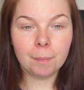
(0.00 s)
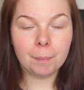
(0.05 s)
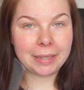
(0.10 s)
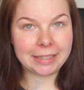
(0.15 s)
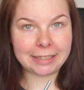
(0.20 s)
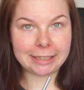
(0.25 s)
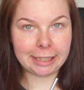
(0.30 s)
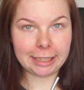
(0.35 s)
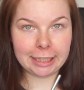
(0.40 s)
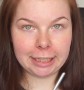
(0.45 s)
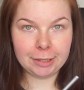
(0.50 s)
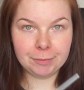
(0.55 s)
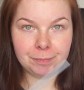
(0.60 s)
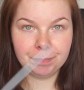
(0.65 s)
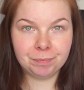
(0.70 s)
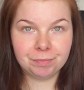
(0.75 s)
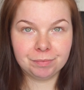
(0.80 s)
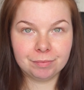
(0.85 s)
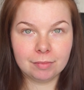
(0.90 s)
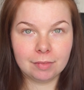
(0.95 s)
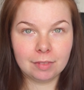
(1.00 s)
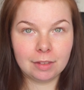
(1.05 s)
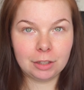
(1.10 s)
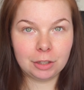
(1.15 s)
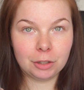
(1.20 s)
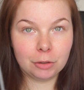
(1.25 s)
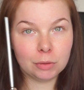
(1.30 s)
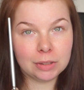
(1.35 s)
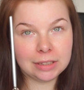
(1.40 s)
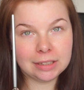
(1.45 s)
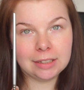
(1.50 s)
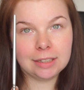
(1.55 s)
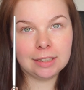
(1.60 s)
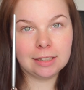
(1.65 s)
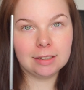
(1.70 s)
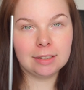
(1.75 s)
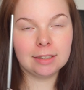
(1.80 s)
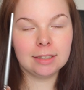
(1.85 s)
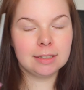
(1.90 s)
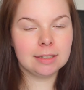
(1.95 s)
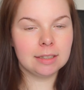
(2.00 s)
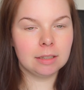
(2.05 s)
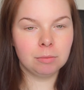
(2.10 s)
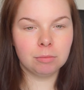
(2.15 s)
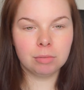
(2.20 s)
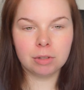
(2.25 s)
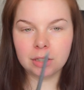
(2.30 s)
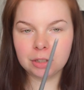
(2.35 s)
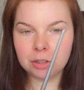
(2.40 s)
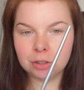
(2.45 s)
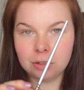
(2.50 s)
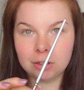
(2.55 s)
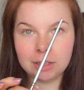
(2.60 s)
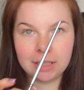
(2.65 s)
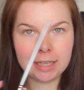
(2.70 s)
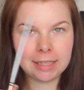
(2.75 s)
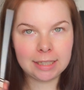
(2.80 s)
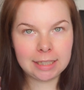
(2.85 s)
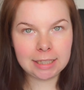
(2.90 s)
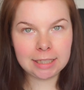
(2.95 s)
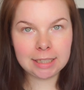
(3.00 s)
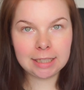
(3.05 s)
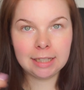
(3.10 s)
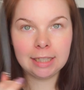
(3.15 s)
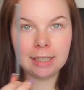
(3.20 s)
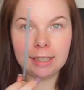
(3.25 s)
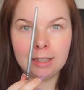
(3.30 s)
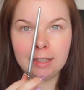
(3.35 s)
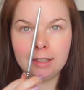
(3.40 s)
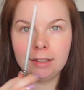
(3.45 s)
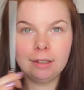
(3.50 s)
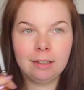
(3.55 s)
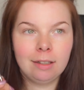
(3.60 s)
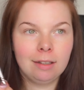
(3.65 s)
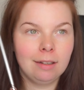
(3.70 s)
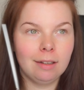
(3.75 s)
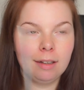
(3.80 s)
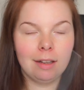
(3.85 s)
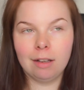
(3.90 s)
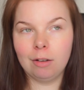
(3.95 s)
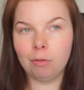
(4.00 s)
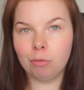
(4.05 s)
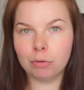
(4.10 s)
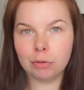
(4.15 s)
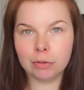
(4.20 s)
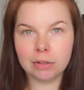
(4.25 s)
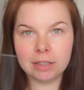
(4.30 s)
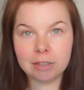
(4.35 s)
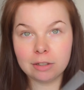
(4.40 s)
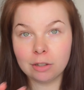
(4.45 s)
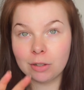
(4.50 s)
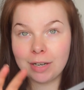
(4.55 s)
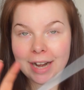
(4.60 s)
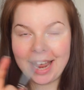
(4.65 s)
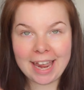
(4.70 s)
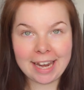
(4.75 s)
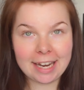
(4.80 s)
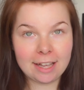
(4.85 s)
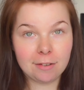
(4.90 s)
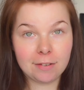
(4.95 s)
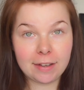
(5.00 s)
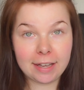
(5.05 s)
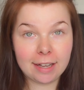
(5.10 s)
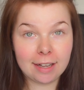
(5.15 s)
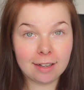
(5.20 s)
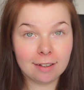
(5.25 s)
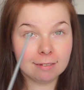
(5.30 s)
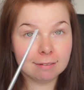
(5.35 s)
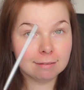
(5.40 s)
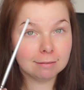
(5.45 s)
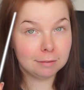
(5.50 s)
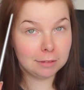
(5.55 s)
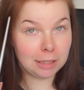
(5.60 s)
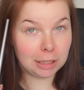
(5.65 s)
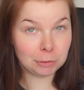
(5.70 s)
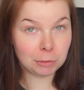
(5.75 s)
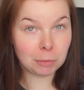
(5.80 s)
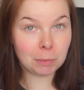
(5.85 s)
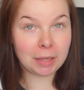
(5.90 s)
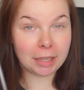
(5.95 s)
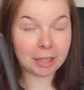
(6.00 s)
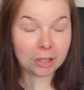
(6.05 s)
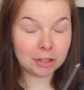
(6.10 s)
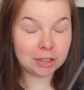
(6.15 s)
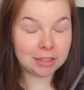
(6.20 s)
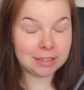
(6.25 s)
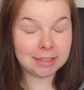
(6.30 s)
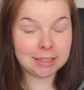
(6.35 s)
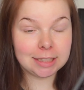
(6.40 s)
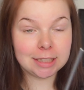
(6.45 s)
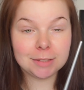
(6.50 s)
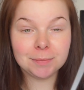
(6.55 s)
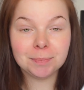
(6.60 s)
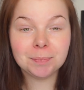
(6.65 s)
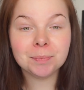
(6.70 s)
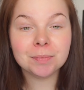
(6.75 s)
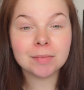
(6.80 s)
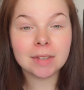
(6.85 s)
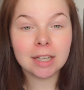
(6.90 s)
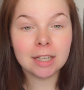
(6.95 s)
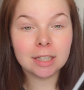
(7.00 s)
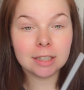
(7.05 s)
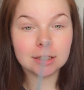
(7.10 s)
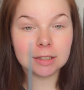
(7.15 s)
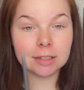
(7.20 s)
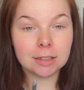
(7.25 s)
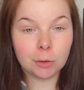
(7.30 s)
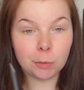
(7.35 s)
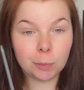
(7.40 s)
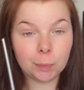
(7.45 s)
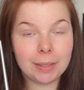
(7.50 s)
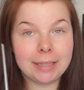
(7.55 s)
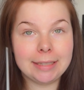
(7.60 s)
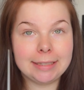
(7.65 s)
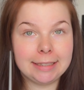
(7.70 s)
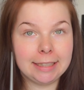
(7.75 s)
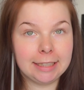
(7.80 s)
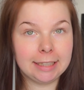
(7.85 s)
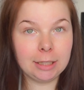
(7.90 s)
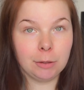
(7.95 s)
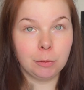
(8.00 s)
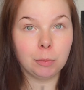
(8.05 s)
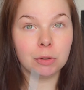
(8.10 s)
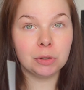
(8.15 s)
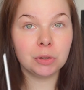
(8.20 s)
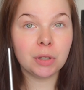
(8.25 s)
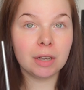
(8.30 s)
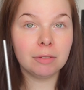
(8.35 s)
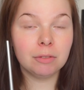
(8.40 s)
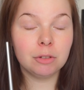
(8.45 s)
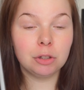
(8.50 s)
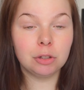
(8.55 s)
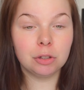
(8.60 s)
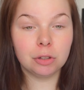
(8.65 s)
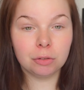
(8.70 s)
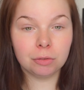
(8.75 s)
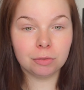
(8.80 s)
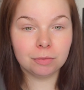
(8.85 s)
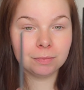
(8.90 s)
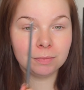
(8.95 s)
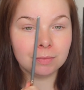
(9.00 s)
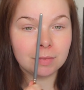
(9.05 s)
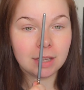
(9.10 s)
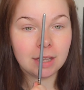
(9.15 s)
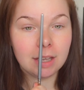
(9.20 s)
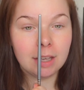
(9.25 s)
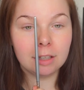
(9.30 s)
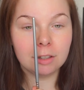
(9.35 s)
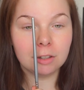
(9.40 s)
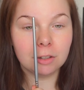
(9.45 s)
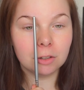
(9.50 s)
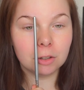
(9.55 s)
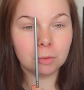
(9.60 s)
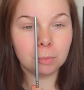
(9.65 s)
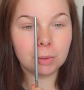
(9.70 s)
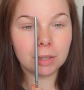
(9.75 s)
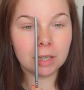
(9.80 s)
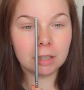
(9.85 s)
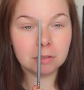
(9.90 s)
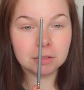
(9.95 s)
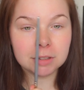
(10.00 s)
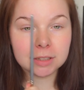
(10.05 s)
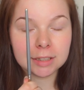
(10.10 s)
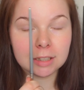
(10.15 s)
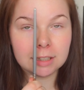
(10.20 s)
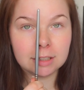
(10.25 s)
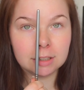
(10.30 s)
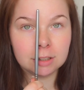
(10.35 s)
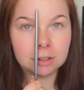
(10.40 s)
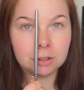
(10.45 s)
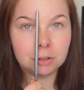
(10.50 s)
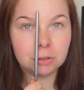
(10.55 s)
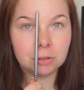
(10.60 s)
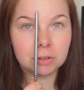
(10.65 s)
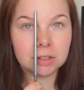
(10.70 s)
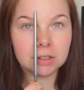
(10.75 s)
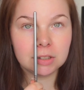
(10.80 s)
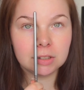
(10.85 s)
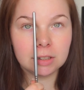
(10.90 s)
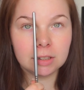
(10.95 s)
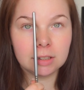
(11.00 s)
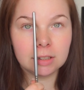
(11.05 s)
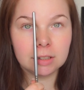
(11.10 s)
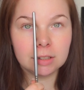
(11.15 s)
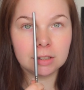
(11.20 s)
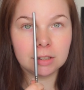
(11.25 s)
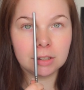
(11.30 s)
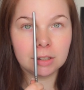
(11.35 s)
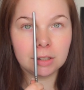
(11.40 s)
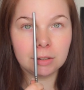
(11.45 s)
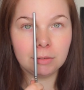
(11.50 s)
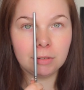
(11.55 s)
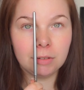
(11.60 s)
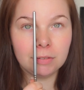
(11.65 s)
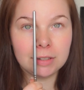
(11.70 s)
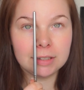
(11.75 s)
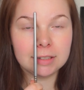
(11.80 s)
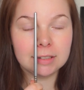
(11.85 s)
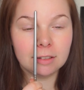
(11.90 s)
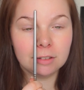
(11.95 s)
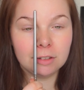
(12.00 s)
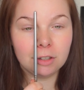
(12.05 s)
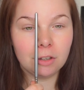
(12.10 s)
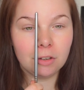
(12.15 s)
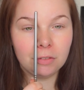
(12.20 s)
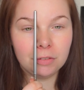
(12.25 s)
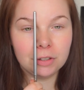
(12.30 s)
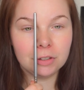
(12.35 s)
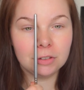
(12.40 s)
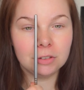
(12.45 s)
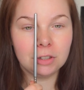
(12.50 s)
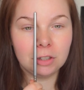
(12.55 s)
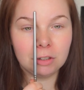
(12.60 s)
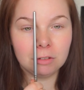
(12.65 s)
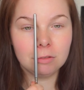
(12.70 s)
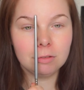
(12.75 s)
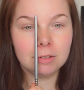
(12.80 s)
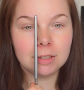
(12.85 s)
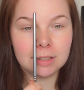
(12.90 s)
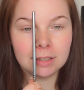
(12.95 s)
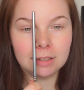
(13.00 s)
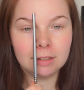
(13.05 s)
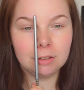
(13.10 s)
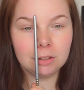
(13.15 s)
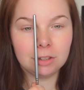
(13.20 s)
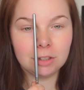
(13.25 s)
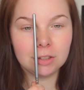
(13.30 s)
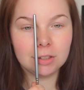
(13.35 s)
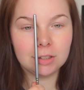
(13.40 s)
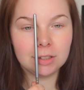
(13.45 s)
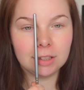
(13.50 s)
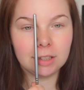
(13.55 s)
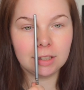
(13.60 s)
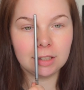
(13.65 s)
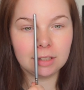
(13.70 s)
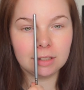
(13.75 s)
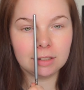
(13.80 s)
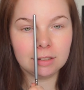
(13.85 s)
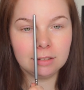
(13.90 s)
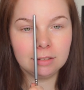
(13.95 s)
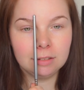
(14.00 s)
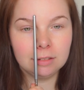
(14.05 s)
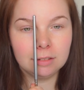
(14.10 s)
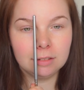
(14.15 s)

basically, you will need some brush or any line, a ruler or anything. That will make it easier. So basically, what you have to do, your brows should start with the starting of your nose, just here.